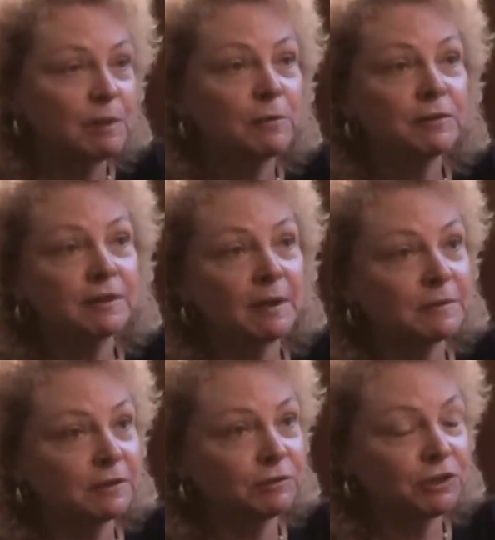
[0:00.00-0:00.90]
Most
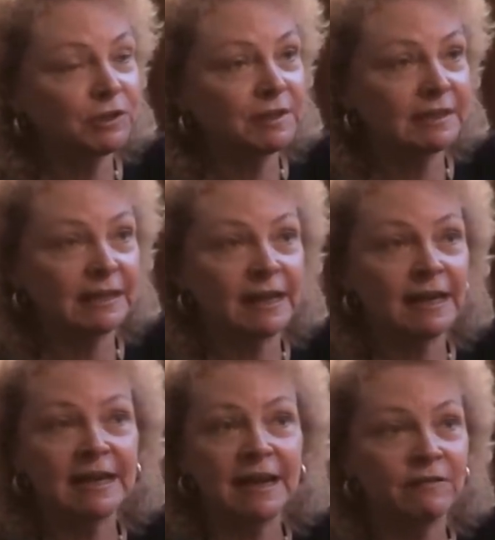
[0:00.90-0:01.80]
obstetricians today
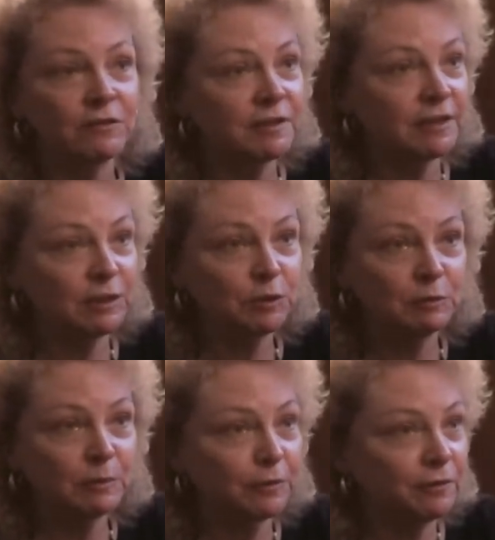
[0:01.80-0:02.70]
never see
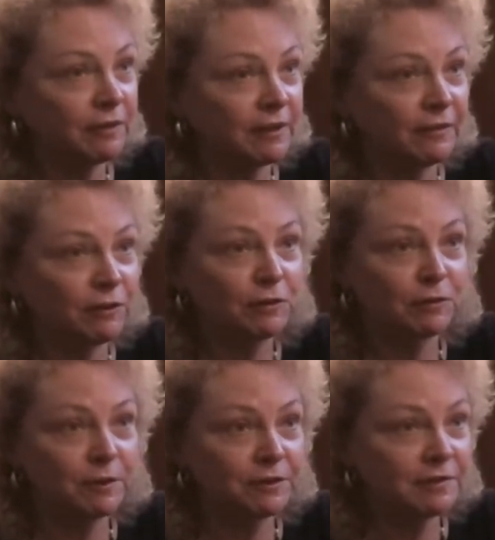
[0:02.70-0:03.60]
normal birth in their
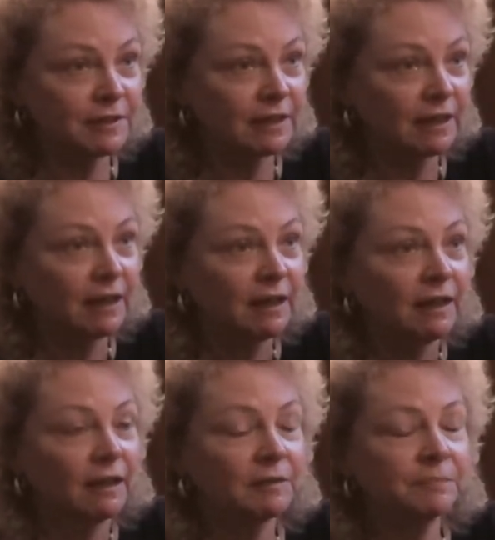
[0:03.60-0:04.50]
careers
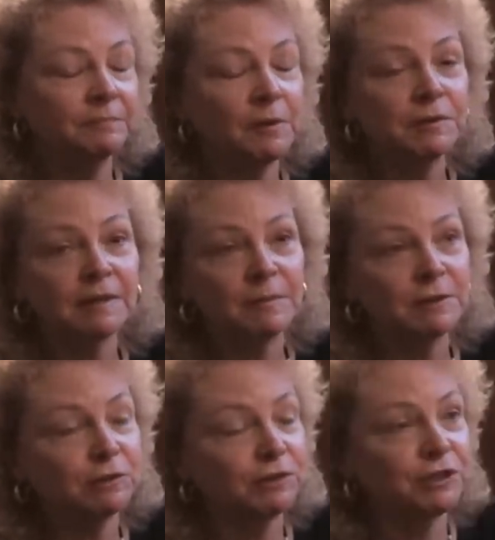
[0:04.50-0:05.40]
most
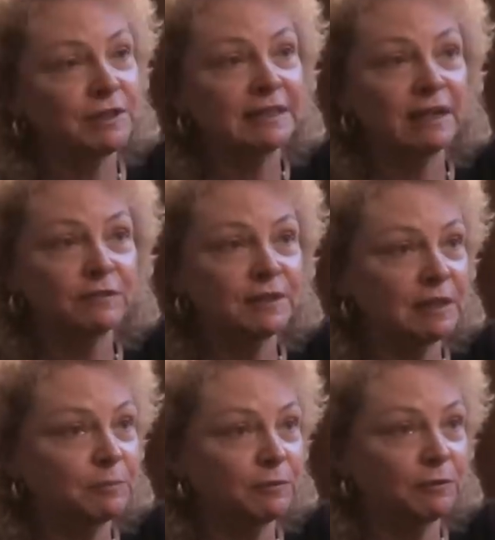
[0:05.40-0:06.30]
obstetricians never
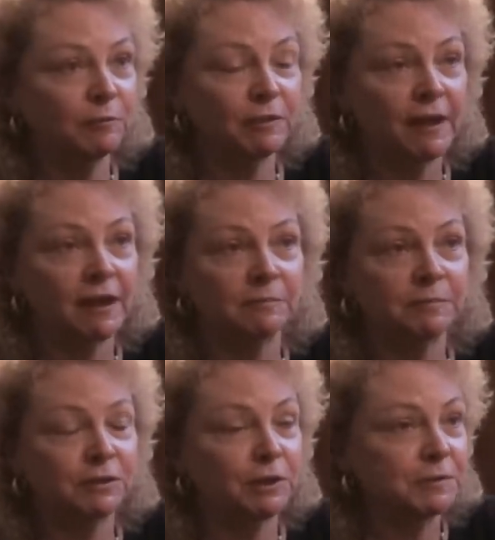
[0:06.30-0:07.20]
see birth without
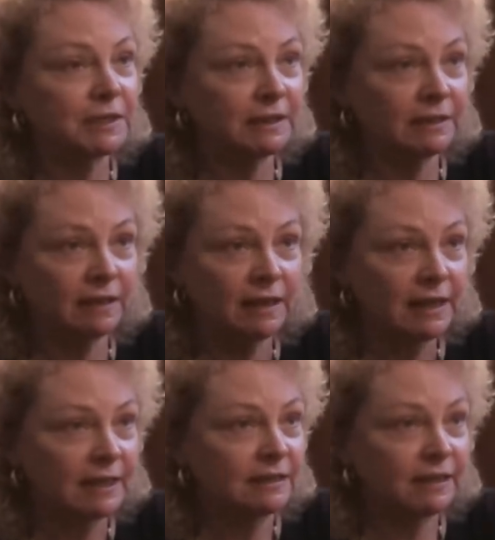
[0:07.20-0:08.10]
Pitocin
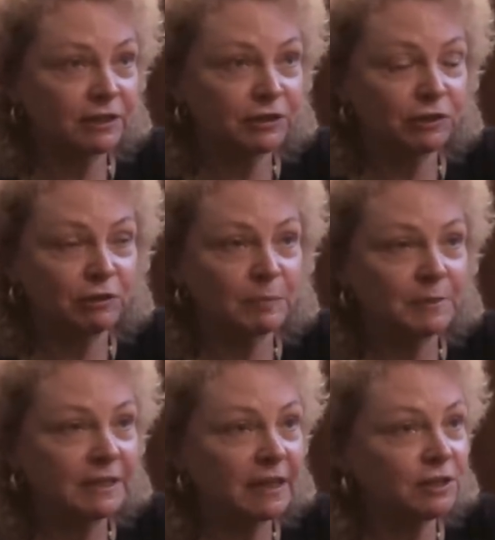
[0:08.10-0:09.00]
induction or
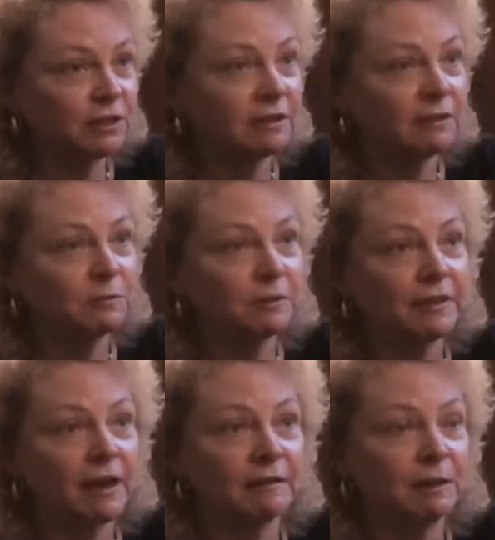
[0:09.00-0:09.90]
augmentation,
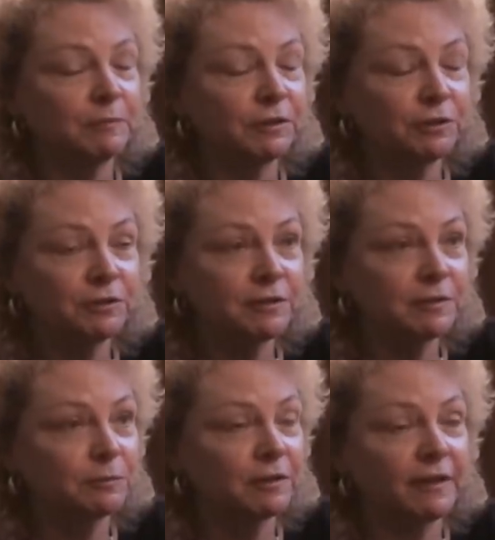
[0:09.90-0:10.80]
without
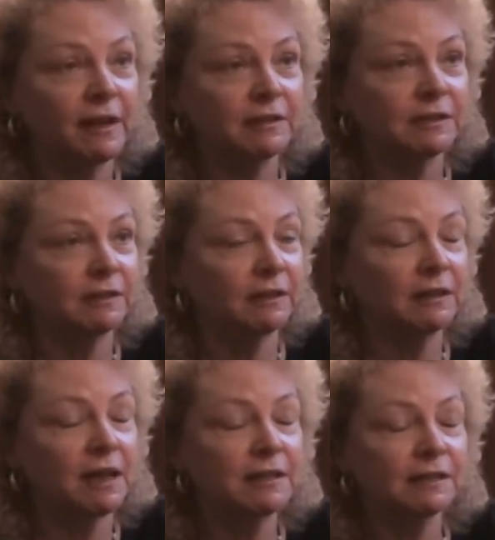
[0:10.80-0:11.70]
epidurals, without uh,
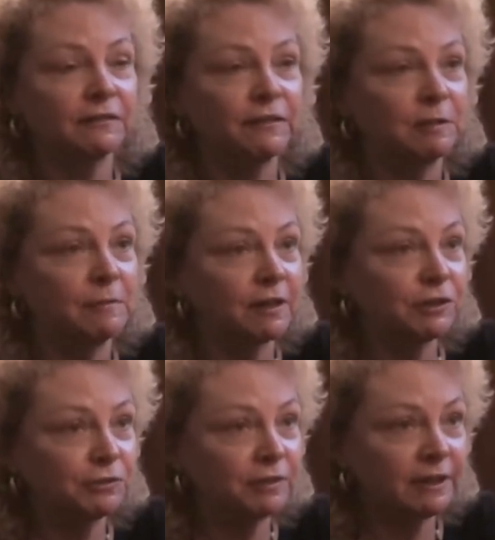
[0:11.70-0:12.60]
constant fetal
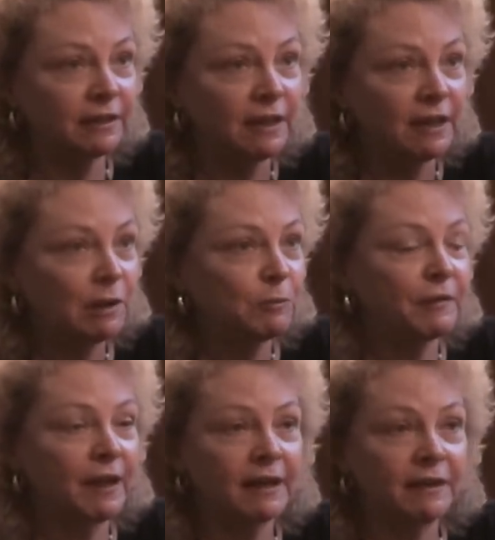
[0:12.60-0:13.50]
monitoring,
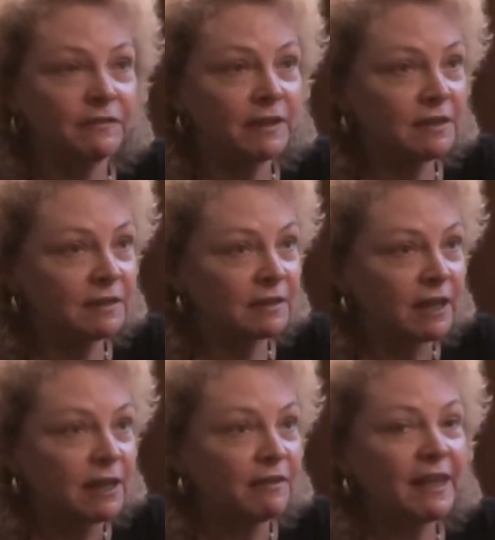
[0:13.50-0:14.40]
without IVs.
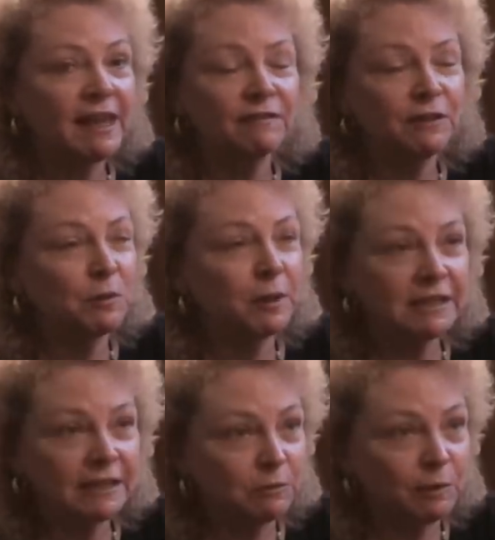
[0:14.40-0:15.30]
They have no
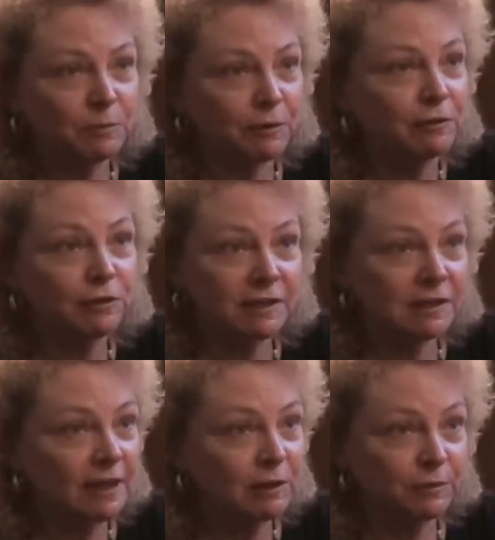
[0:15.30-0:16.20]
idea what birth looks
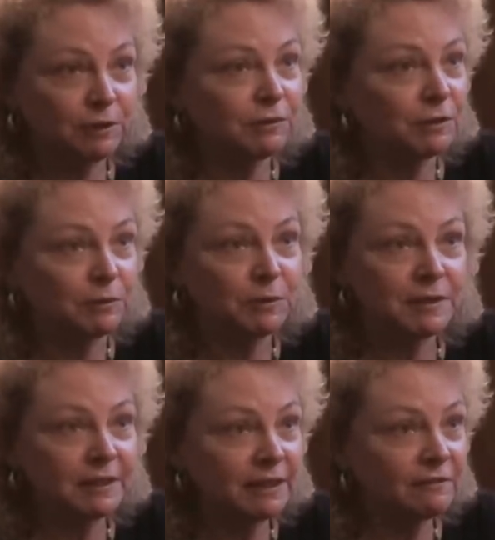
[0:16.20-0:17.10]
like when you don't
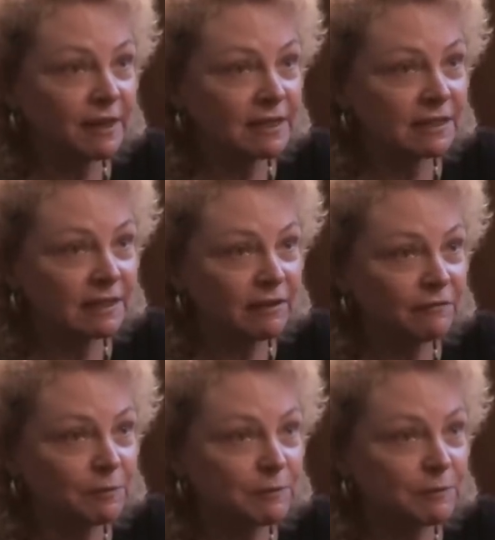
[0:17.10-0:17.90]
use any of that stuff.